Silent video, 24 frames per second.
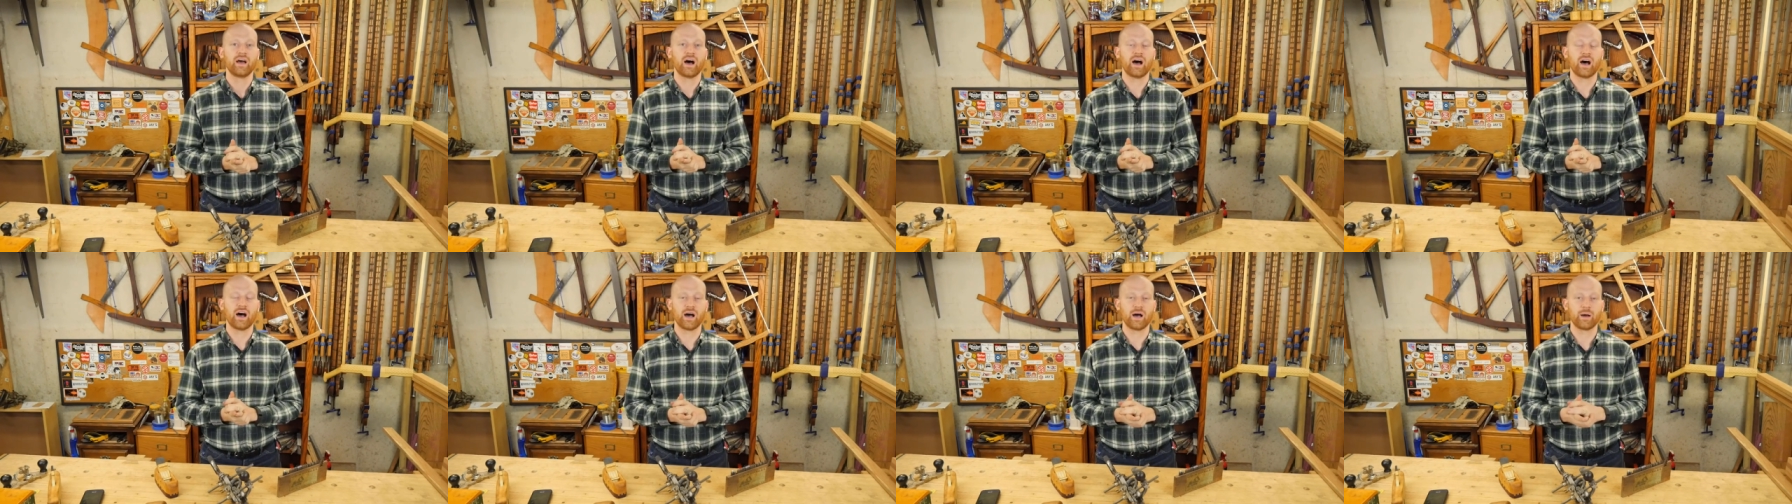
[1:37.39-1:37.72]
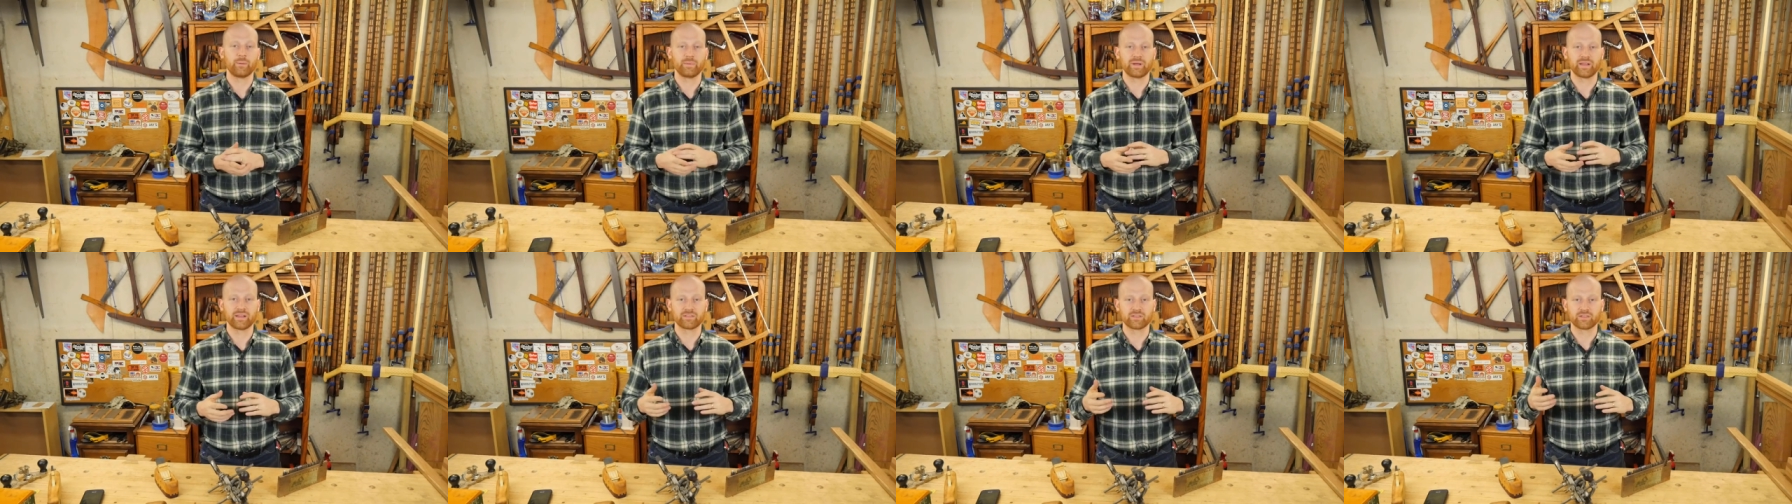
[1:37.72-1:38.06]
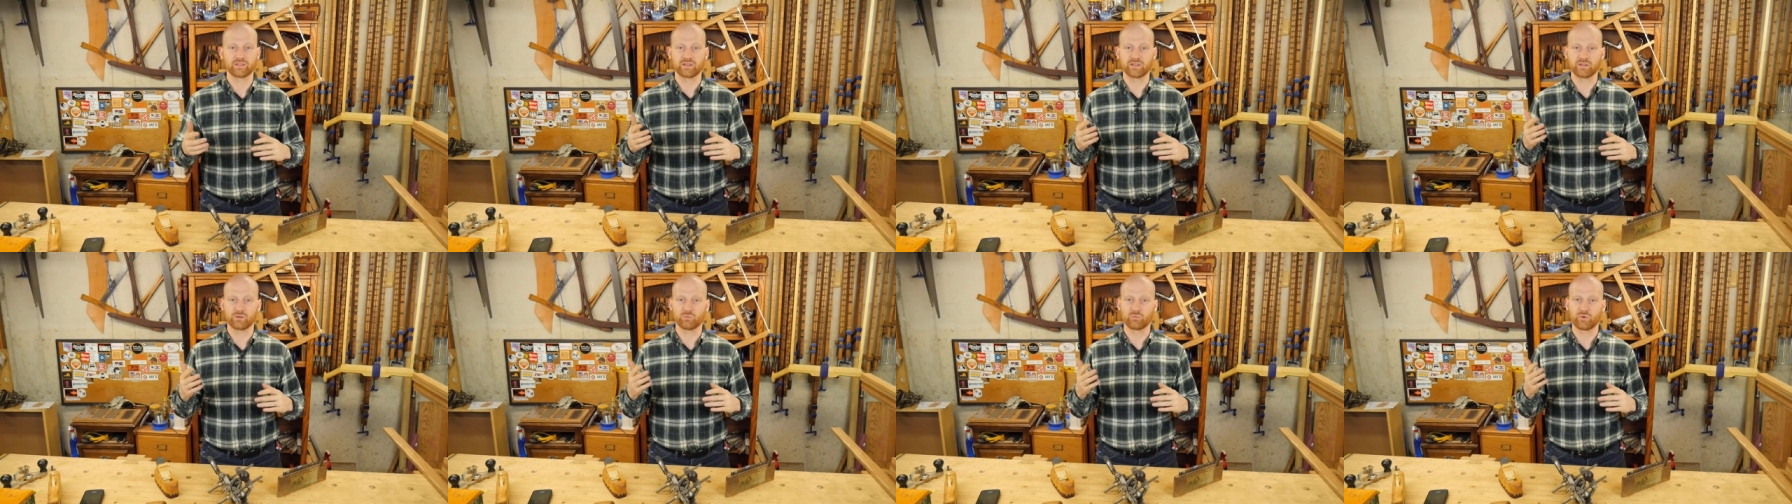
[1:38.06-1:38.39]
um, in
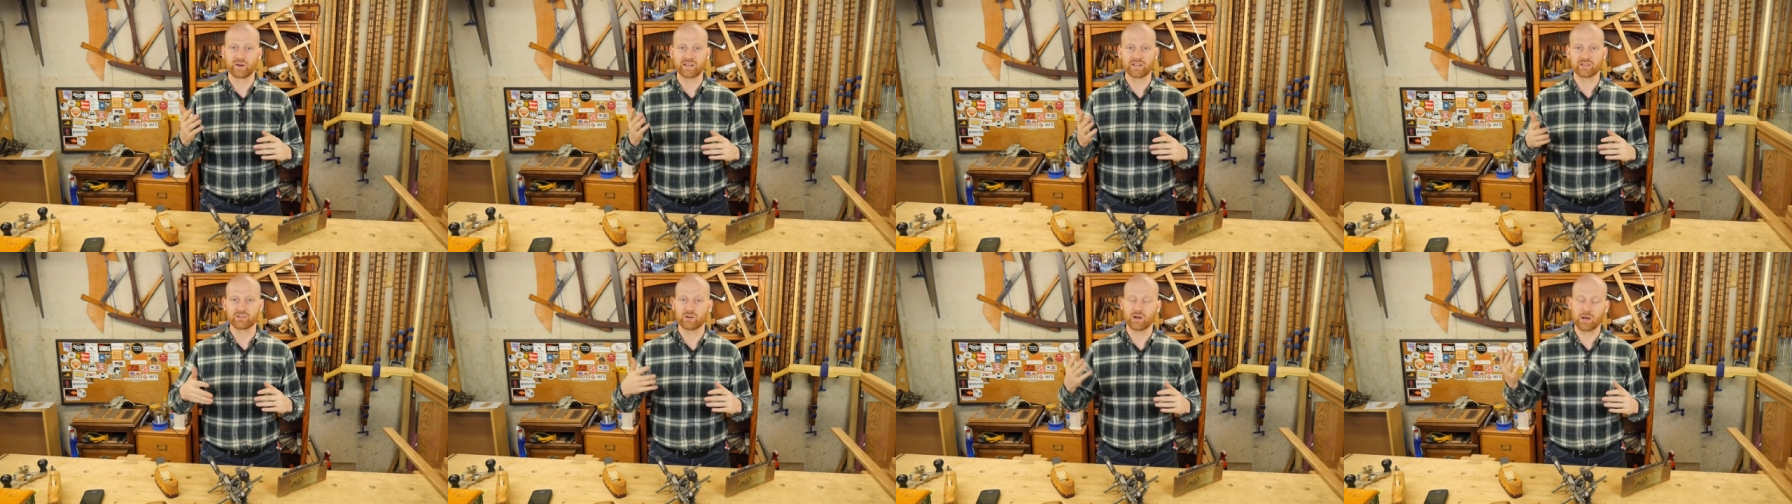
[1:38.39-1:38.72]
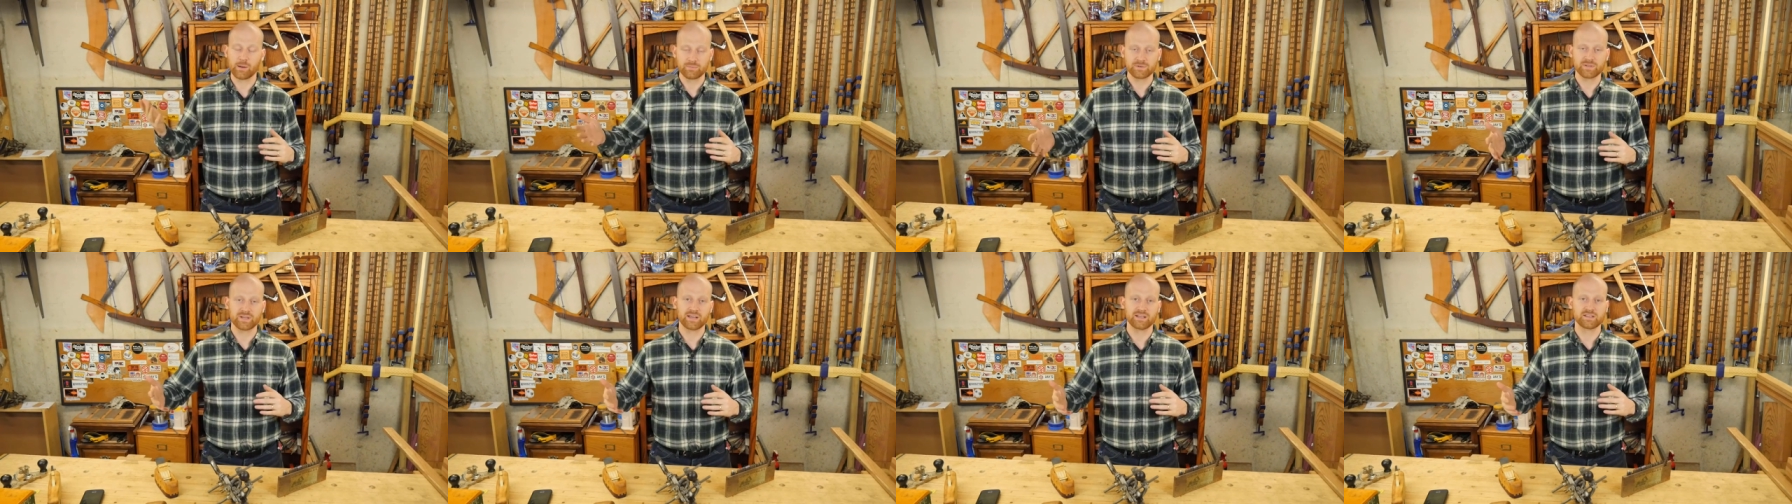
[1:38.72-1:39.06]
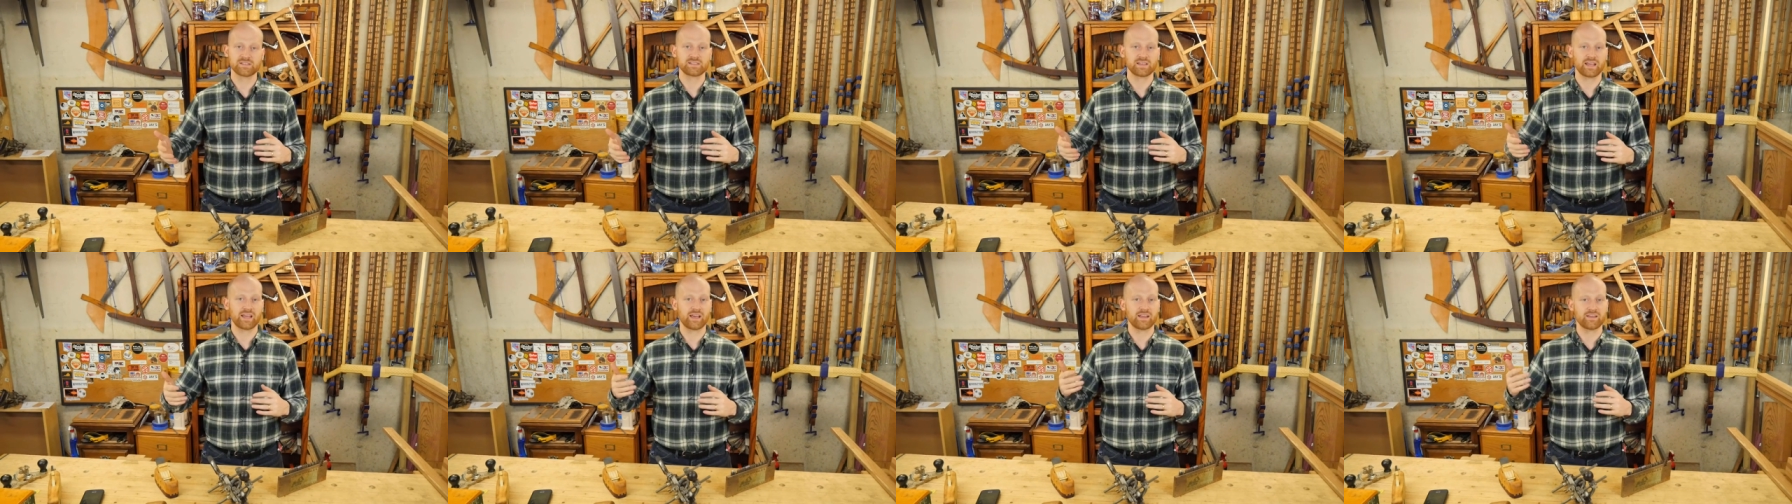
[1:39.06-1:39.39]
the regular
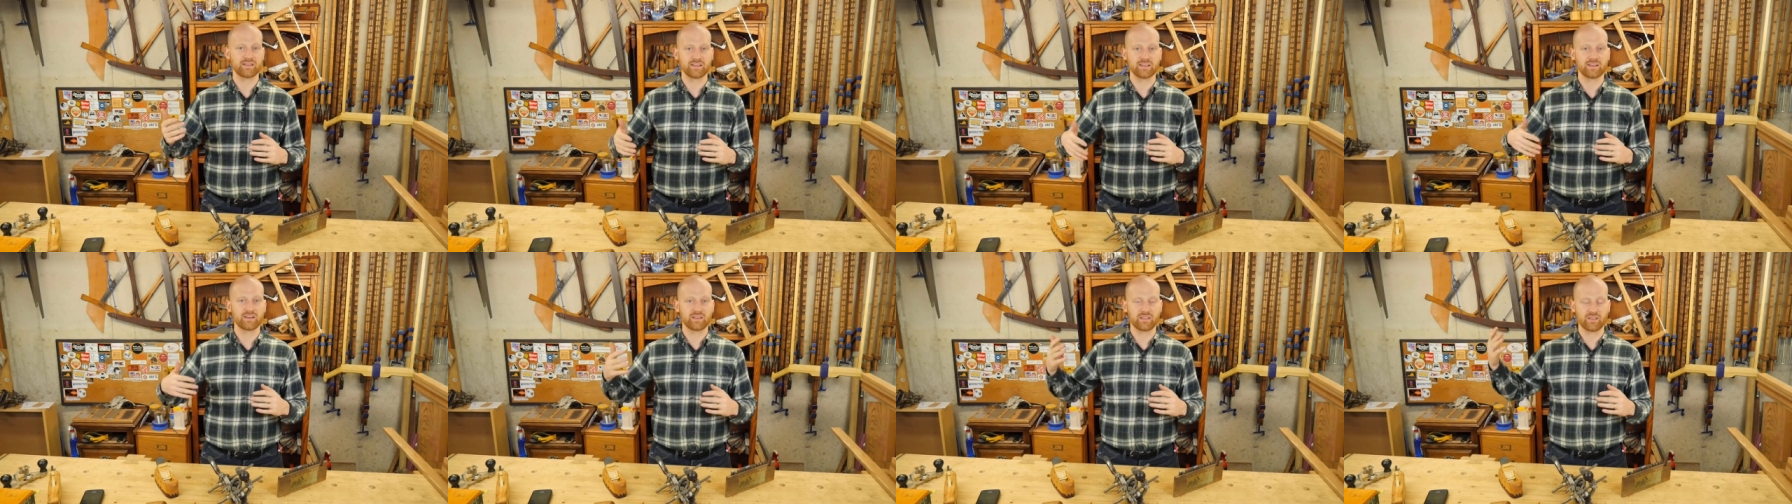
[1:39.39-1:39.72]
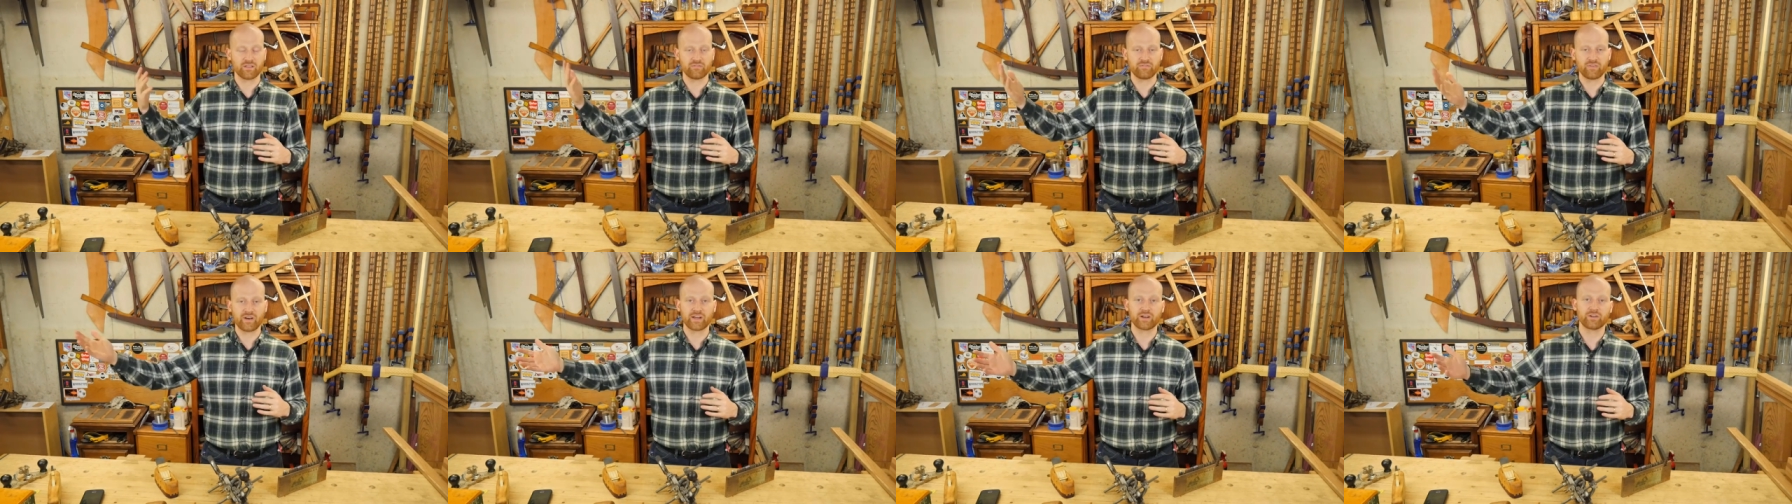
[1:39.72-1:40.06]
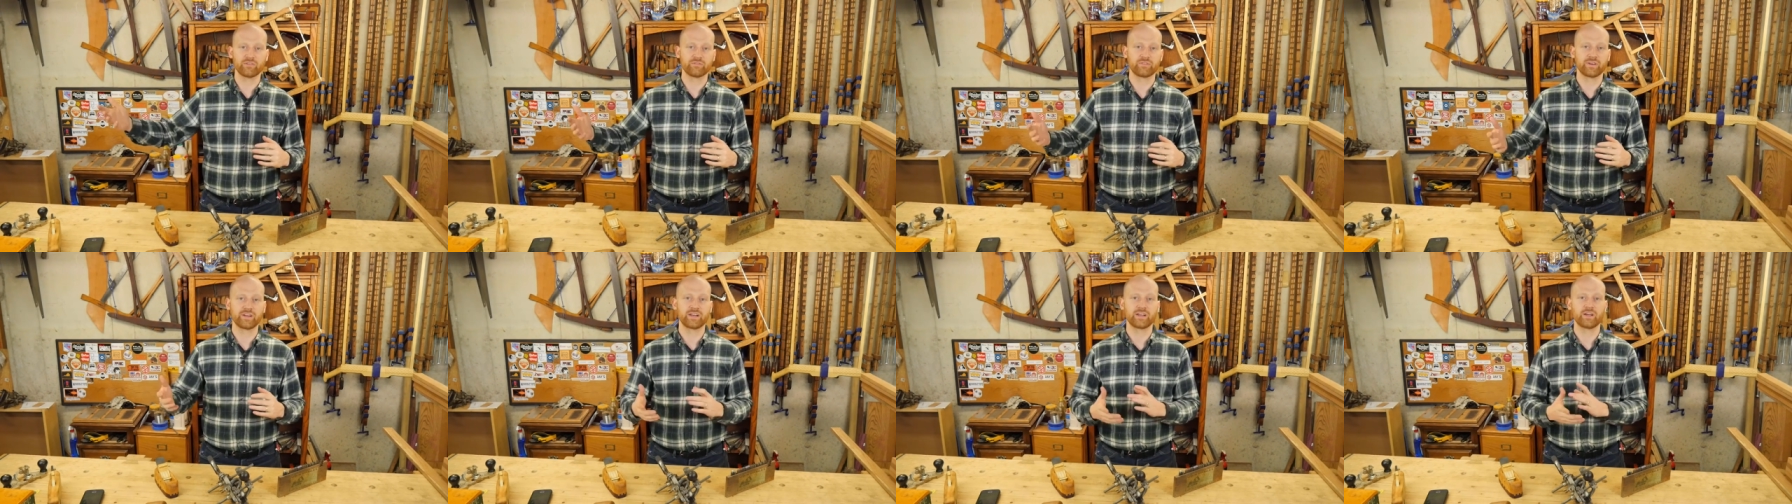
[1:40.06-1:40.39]
updates and then in the
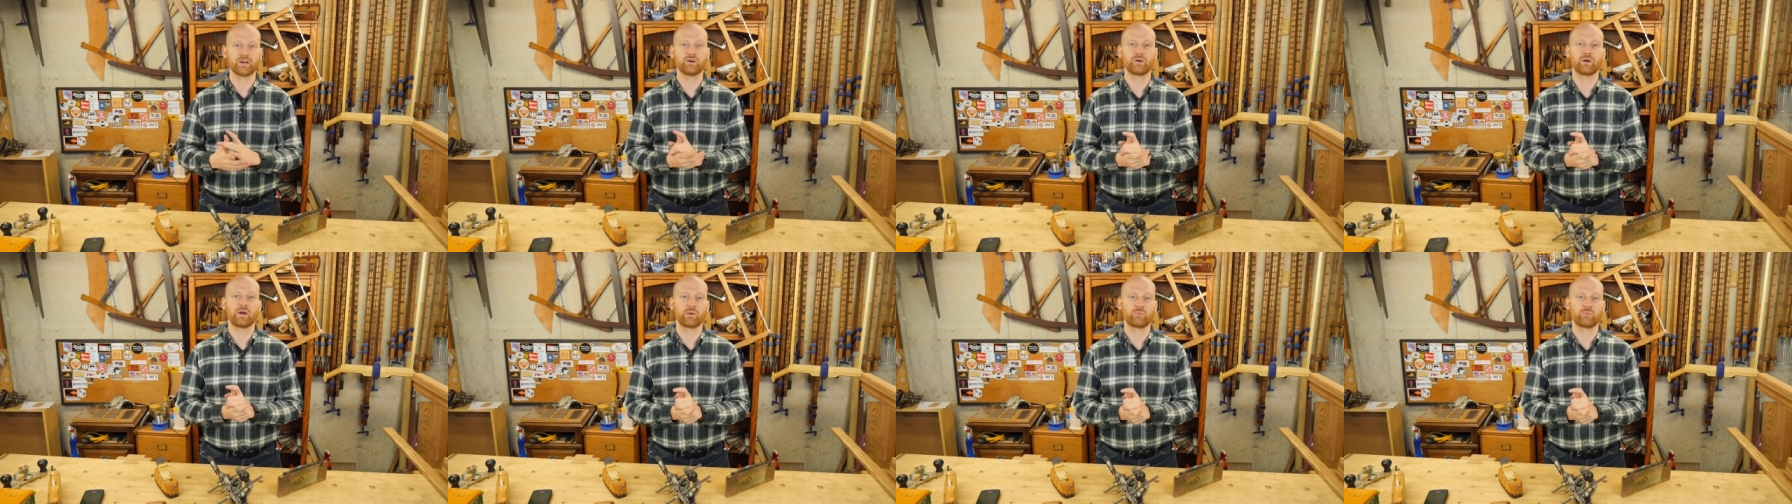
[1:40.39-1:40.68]
final video,